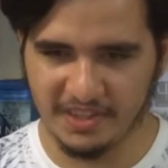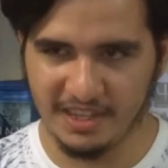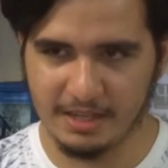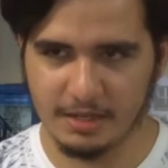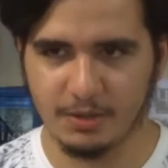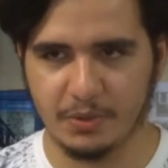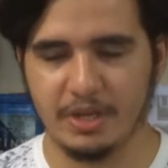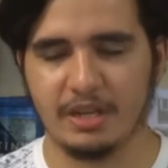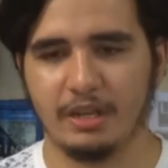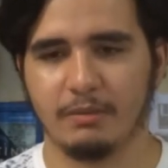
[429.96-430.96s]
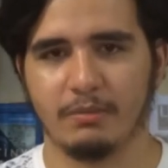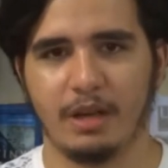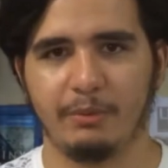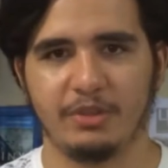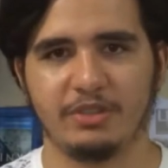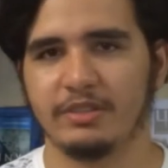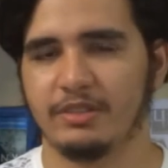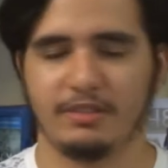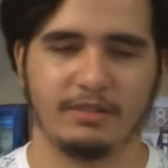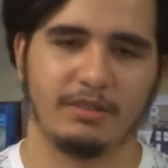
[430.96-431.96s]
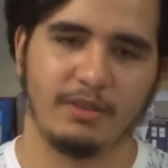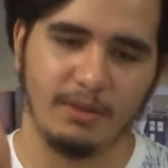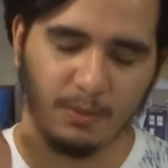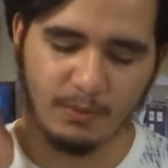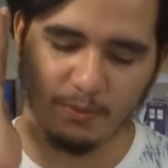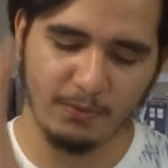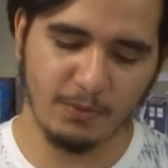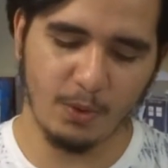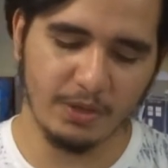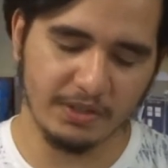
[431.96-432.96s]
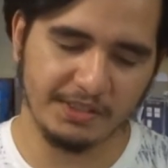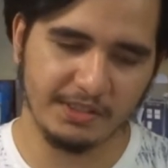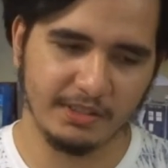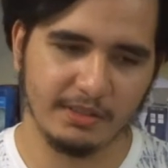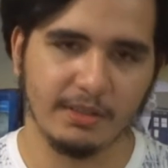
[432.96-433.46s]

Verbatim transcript: as I was reading him, I was just focused